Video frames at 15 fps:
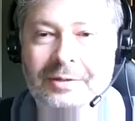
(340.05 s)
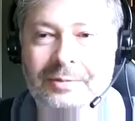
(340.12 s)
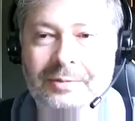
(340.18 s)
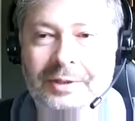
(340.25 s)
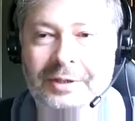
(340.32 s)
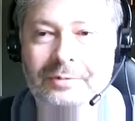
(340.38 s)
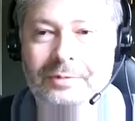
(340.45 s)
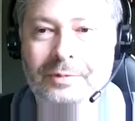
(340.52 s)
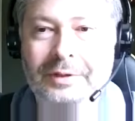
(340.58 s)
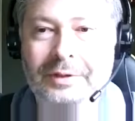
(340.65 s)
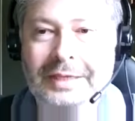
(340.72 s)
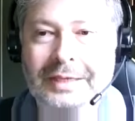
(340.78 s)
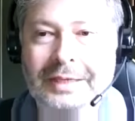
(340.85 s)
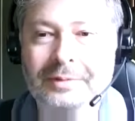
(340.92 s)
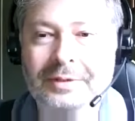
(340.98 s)
when it rolled
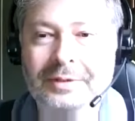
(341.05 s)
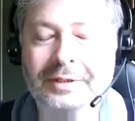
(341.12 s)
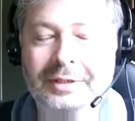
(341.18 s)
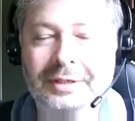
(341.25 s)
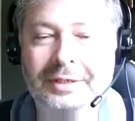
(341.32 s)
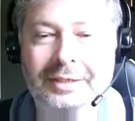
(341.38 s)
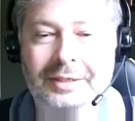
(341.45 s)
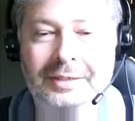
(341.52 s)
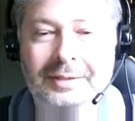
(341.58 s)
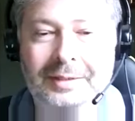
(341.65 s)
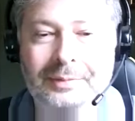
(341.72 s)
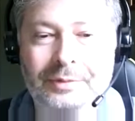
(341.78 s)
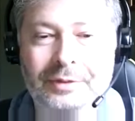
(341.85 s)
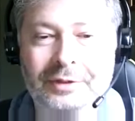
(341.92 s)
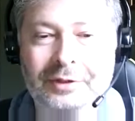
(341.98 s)
out. There
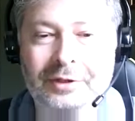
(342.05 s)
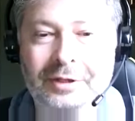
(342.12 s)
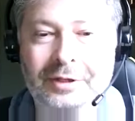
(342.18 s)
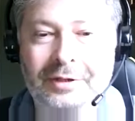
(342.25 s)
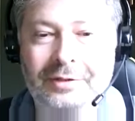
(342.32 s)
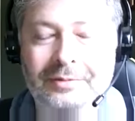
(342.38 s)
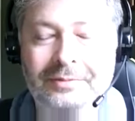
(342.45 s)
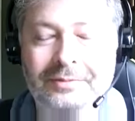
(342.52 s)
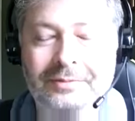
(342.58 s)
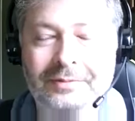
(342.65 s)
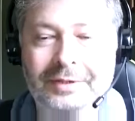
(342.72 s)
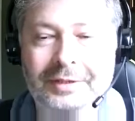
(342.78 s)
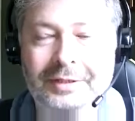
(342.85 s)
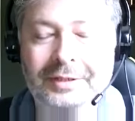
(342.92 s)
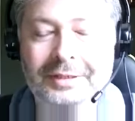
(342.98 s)
were a lot of